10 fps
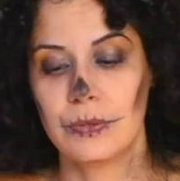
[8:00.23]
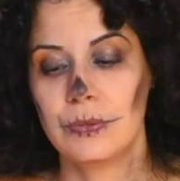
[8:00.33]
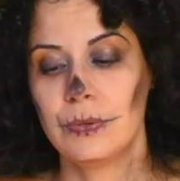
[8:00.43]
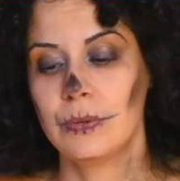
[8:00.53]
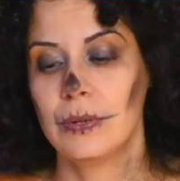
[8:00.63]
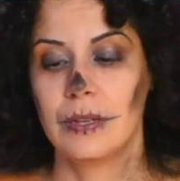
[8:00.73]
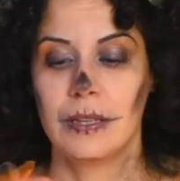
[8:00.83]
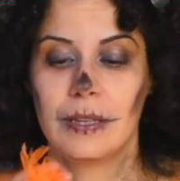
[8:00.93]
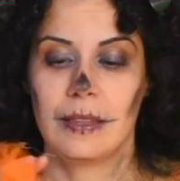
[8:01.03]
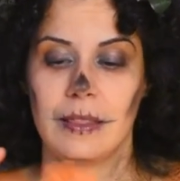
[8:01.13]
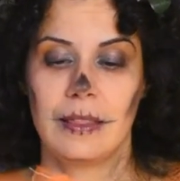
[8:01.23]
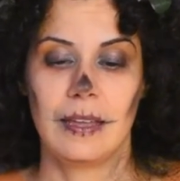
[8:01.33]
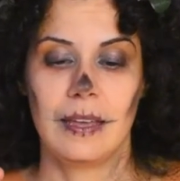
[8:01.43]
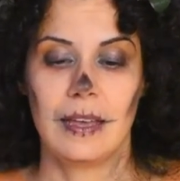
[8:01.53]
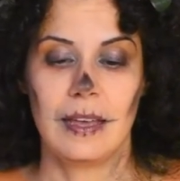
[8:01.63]
do
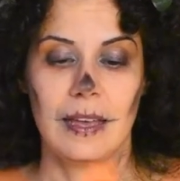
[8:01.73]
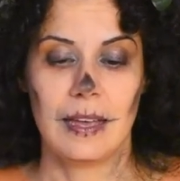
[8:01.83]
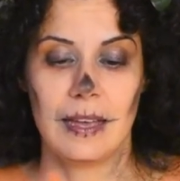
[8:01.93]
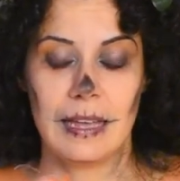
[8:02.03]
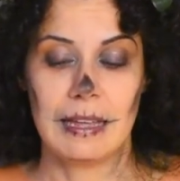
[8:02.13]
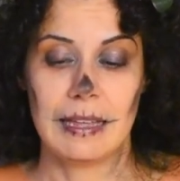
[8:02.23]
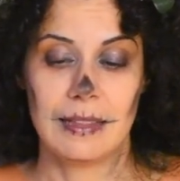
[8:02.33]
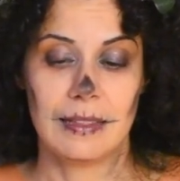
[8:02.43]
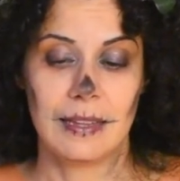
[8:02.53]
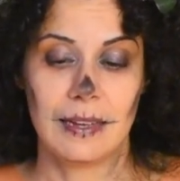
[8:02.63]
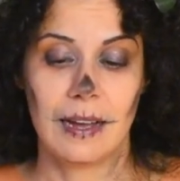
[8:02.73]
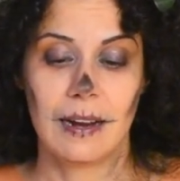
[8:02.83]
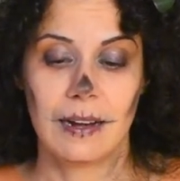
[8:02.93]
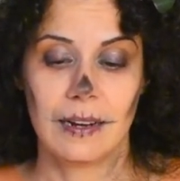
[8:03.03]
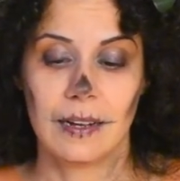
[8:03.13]
the
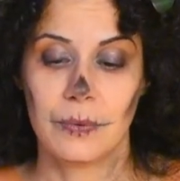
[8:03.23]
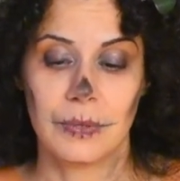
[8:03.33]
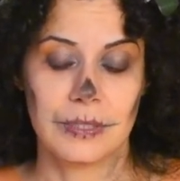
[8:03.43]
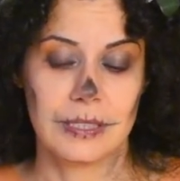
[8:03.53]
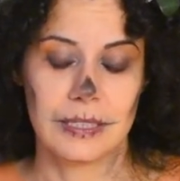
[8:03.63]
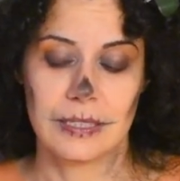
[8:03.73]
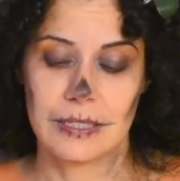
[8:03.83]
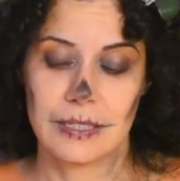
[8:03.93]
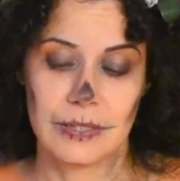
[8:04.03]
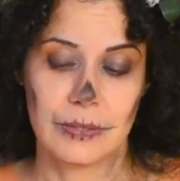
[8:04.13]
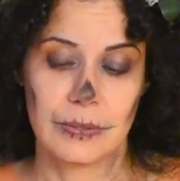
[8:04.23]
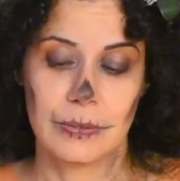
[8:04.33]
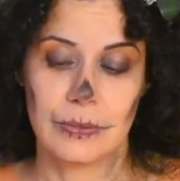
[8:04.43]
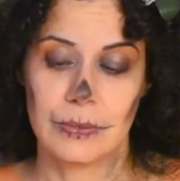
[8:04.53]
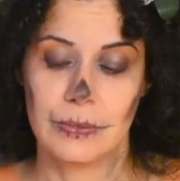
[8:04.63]
garland I wanted,
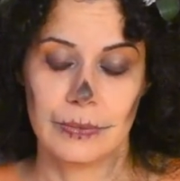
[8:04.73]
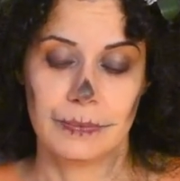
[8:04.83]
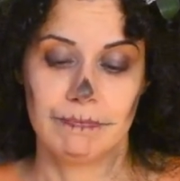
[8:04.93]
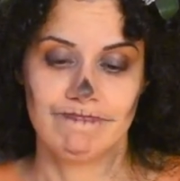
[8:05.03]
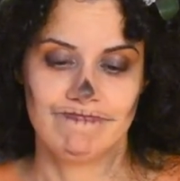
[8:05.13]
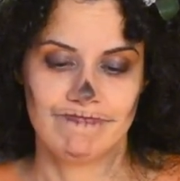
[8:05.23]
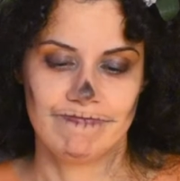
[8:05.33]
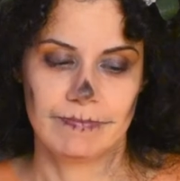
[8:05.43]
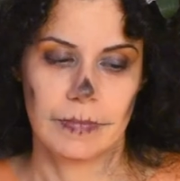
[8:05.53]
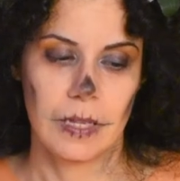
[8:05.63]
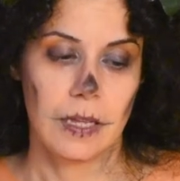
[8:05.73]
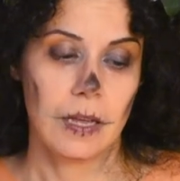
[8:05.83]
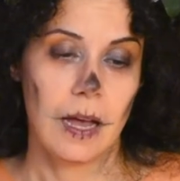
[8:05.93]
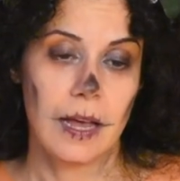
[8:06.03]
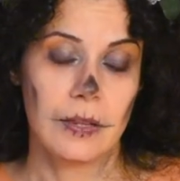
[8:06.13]
so
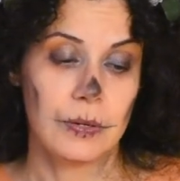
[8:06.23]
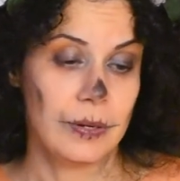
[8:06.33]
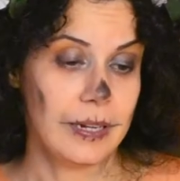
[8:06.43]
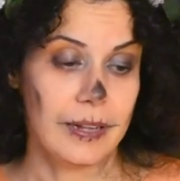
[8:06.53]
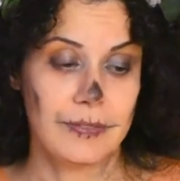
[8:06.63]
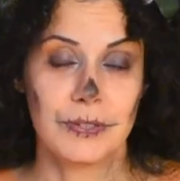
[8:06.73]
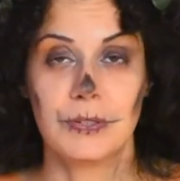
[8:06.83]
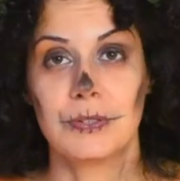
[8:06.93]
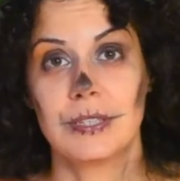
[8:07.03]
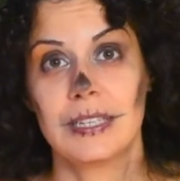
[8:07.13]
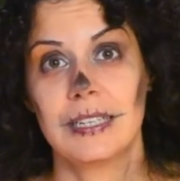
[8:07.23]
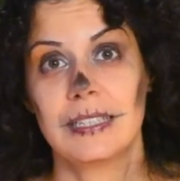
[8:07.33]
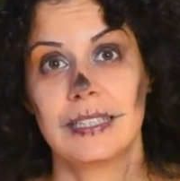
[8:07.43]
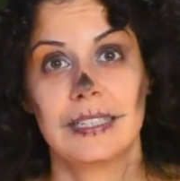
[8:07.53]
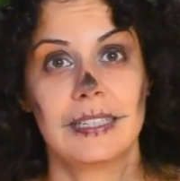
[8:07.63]
I don't know, I'll have to use
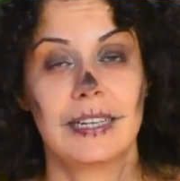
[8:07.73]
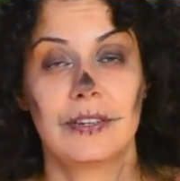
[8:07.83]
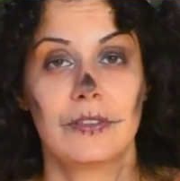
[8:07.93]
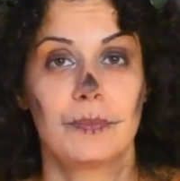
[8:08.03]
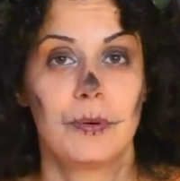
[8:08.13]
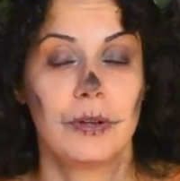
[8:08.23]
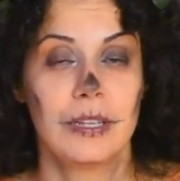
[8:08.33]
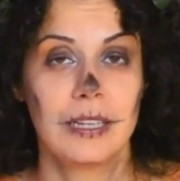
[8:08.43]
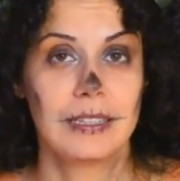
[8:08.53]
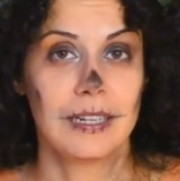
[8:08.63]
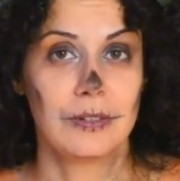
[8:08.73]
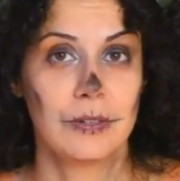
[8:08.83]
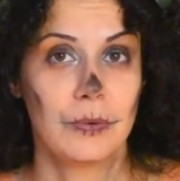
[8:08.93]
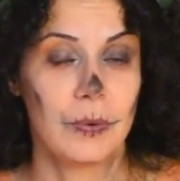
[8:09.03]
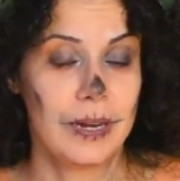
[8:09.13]
it in another project, I don't
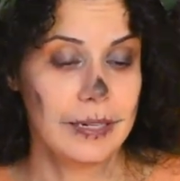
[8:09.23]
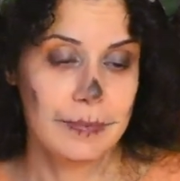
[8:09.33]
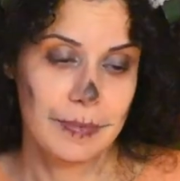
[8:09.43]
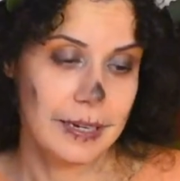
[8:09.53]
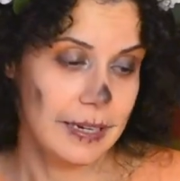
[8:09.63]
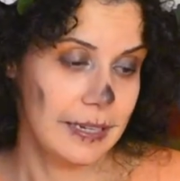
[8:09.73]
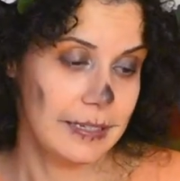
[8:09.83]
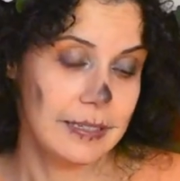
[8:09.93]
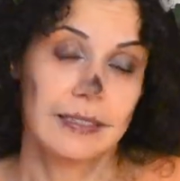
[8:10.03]
know when, but